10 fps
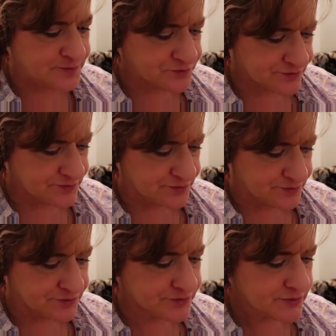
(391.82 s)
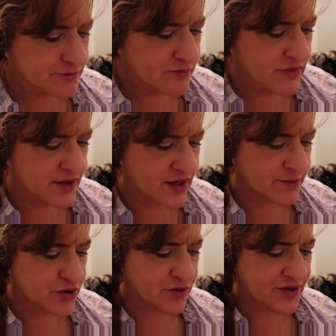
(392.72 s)
And
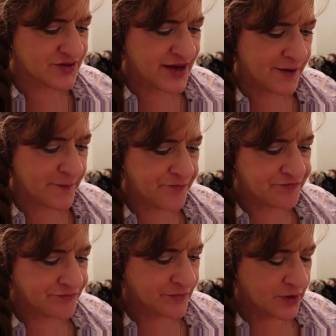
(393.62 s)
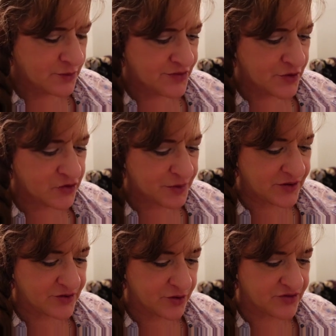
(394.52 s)
I'm curious now, with those
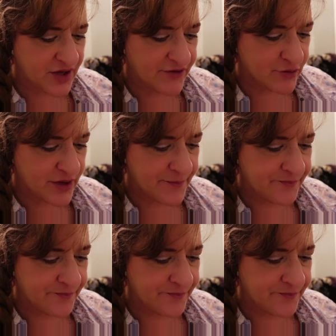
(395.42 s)
being so savory,